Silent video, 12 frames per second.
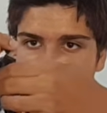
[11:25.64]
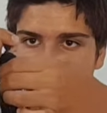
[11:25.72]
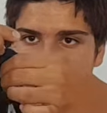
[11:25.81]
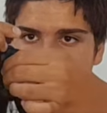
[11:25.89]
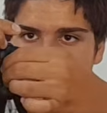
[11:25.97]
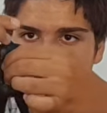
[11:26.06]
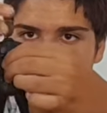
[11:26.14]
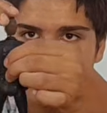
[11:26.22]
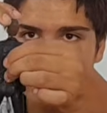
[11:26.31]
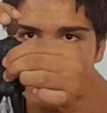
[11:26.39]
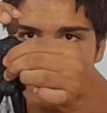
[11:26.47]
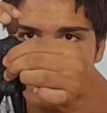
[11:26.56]
Yeah,
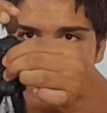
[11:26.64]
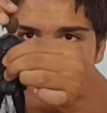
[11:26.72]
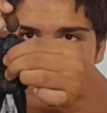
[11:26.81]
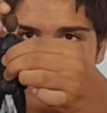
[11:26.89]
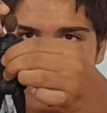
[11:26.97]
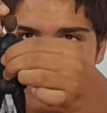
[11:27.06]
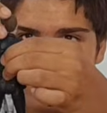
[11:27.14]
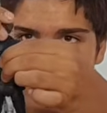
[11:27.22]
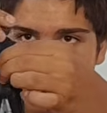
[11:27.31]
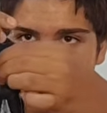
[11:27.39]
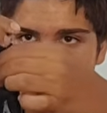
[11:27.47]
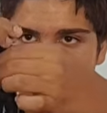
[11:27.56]
that's a good head
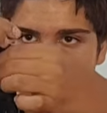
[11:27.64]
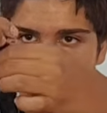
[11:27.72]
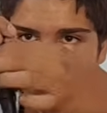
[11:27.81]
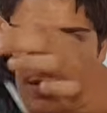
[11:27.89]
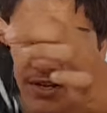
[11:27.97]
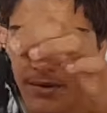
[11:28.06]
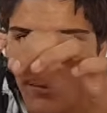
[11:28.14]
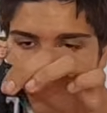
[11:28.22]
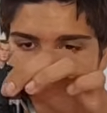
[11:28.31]
sculpt also.